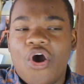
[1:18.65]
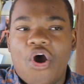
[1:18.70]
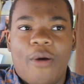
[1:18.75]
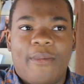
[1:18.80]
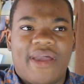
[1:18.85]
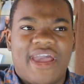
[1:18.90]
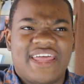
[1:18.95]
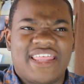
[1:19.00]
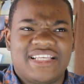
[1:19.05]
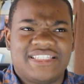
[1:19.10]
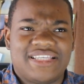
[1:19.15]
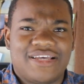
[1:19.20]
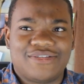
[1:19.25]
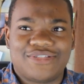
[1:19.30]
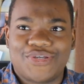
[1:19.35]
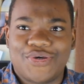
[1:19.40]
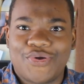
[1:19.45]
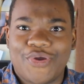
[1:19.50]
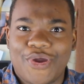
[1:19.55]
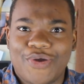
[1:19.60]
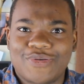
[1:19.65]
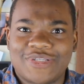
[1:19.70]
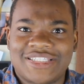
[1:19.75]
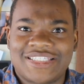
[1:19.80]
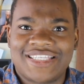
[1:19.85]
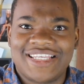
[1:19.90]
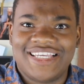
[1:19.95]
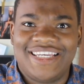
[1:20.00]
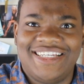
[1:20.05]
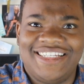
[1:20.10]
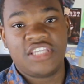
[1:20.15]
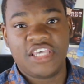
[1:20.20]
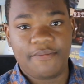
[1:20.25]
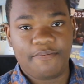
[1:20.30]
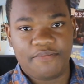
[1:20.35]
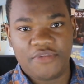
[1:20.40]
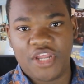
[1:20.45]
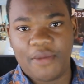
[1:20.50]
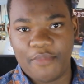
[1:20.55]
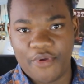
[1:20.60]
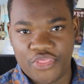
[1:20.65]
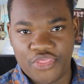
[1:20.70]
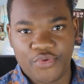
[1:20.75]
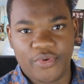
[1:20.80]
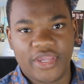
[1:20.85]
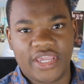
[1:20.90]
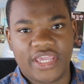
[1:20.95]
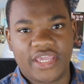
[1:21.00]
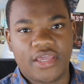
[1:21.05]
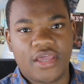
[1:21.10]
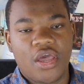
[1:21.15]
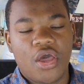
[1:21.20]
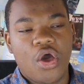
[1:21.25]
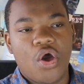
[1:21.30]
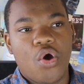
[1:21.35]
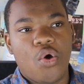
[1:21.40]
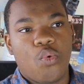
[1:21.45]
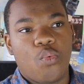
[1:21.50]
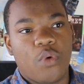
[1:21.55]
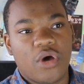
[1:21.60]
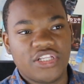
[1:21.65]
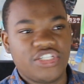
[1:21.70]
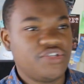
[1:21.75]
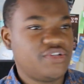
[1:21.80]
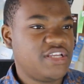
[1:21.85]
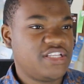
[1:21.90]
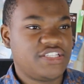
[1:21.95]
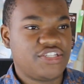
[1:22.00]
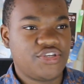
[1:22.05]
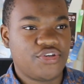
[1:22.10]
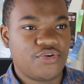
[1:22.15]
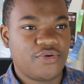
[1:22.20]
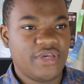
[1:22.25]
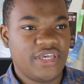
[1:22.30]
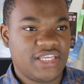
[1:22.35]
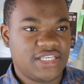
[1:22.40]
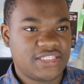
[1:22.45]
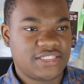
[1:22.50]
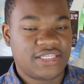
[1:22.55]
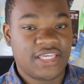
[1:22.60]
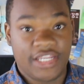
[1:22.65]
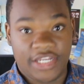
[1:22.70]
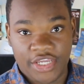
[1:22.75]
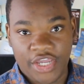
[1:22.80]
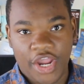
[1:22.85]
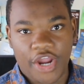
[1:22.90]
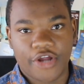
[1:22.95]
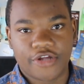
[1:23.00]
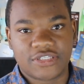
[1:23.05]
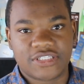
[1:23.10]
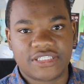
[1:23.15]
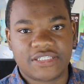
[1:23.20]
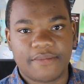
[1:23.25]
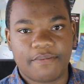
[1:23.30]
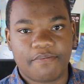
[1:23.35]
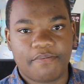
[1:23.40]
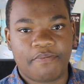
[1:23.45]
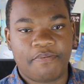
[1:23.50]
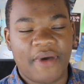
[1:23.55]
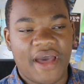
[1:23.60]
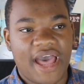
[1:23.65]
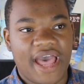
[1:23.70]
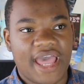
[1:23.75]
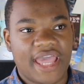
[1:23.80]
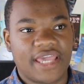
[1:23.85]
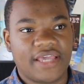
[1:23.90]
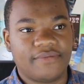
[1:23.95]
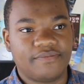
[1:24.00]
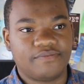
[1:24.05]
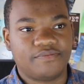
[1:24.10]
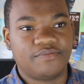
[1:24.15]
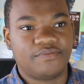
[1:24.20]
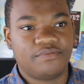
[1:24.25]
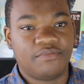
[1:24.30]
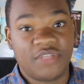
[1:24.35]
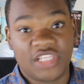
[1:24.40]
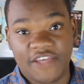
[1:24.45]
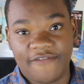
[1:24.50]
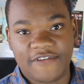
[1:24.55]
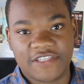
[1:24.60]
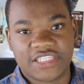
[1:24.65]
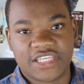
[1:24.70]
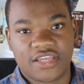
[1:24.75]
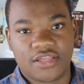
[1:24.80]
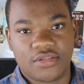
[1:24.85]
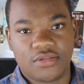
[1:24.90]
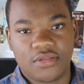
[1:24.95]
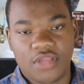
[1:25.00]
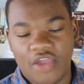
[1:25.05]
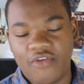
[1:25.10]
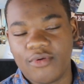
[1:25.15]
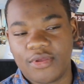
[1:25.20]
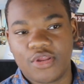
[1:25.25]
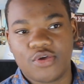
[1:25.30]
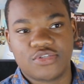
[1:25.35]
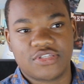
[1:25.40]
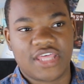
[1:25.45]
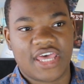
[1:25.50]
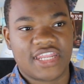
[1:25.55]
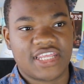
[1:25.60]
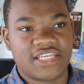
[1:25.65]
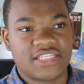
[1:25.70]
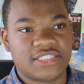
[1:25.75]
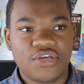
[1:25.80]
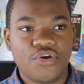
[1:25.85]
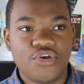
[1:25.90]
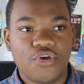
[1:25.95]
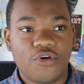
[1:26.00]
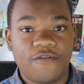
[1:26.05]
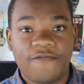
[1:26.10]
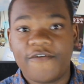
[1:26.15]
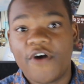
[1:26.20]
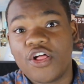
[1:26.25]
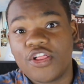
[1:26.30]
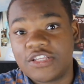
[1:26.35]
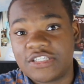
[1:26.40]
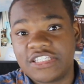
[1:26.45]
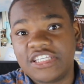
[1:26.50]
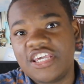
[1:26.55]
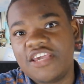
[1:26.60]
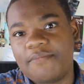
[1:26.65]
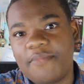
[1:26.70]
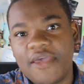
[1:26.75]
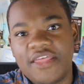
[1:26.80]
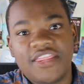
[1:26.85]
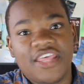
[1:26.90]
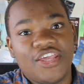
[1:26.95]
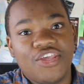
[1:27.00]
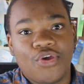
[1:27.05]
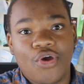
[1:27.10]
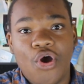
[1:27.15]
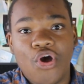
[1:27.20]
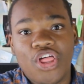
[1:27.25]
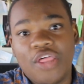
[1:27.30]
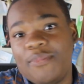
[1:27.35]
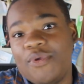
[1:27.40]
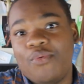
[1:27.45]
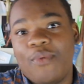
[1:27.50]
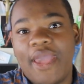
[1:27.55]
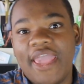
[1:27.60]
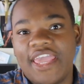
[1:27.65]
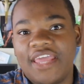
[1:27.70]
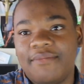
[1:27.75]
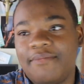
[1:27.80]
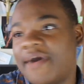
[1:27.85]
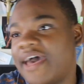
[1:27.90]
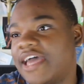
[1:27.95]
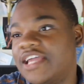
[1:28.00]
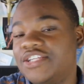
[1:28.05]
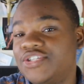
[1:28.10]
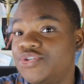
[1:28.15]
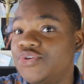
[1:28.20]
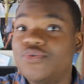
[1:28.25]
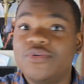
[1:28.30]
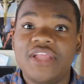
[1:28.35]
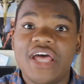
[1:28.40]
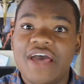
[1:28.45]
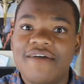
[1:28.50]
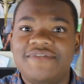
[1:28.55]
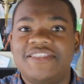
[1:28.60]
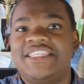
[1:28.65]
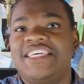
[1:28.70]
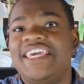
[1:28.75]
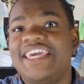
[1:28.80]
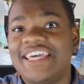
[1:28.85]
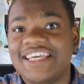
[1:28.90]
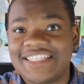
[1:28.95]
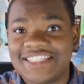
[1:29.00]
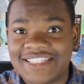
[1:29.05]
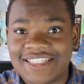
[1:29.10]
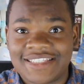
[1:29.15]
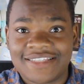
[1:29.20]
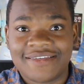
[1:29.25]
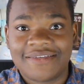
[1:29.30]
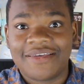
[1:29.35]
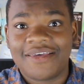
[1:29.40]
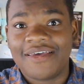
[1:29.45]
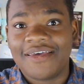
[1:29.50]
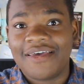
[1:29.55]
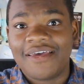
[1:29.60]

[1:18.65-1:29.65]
Oh my god, that sounds so gross. Tip number three, what you need to do is get cursed by Maleficent. Everyone knows who that is. So you'll fall asleep and then you can only be wakened by true love's kiss.